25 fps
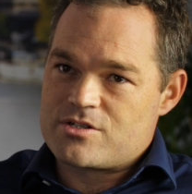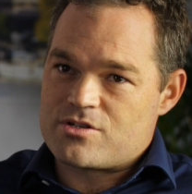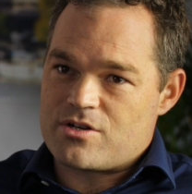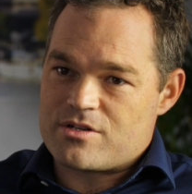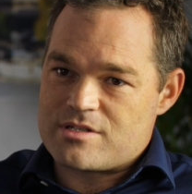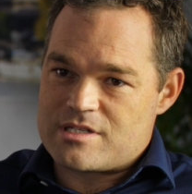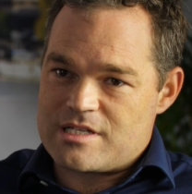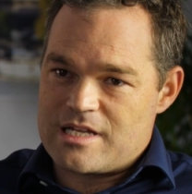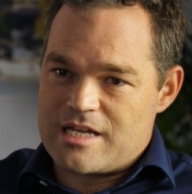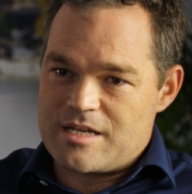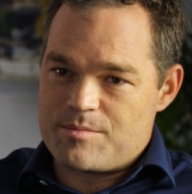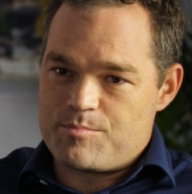
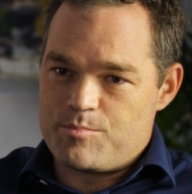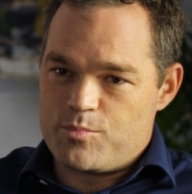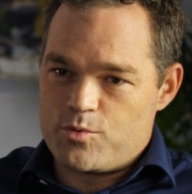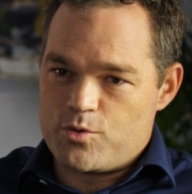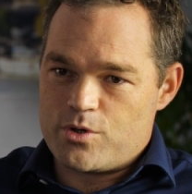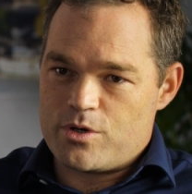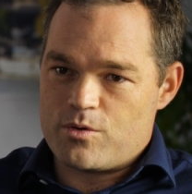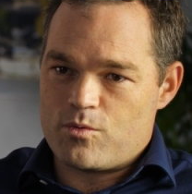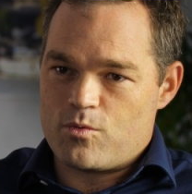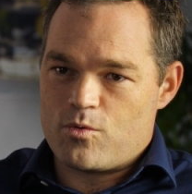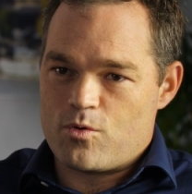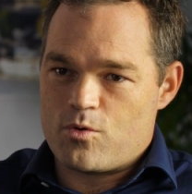translate
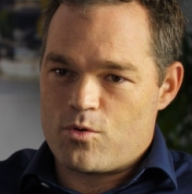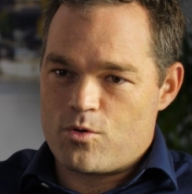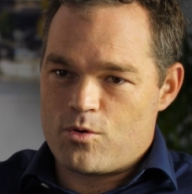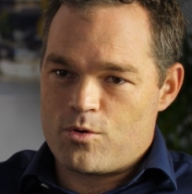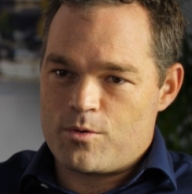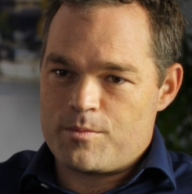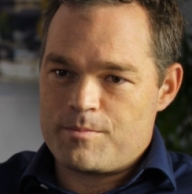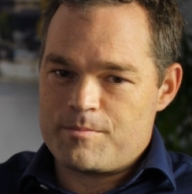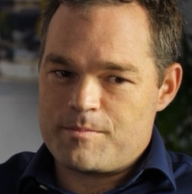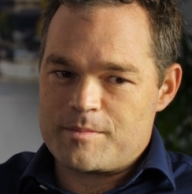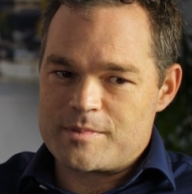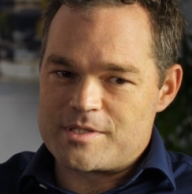Boer
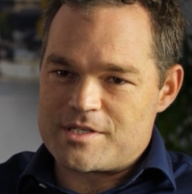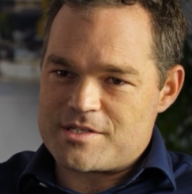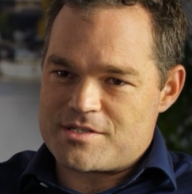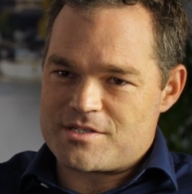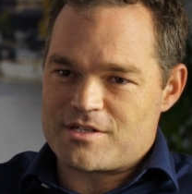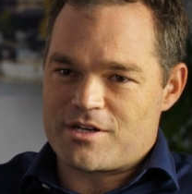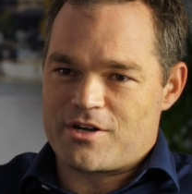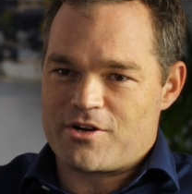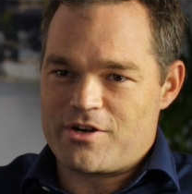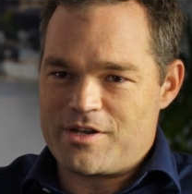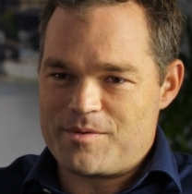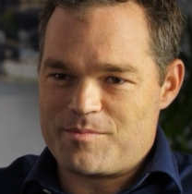War
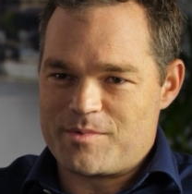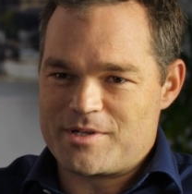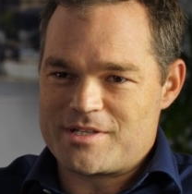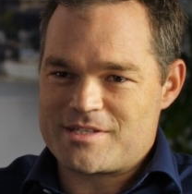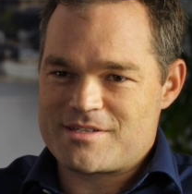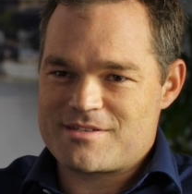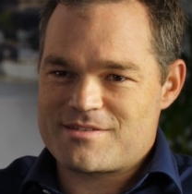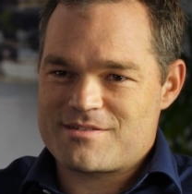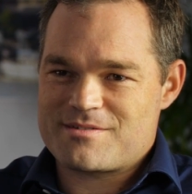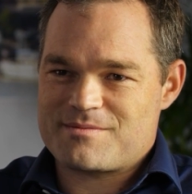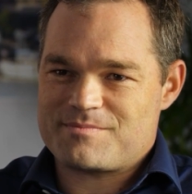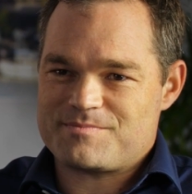
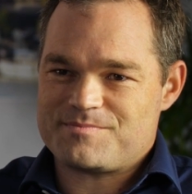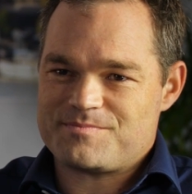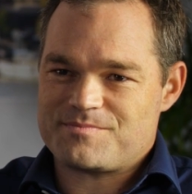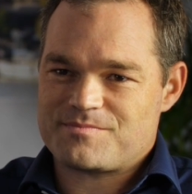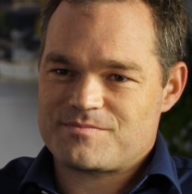disagreements